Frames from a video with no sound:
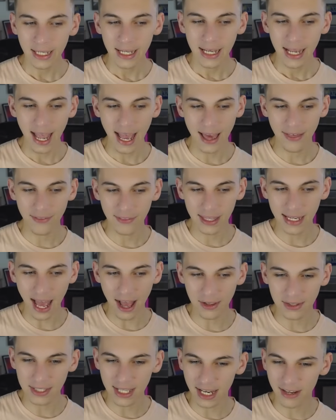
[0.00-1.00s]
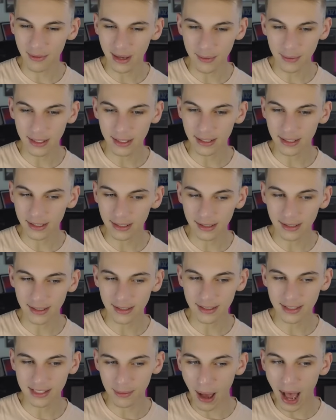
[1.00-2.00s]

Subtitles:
And then outside of maybe some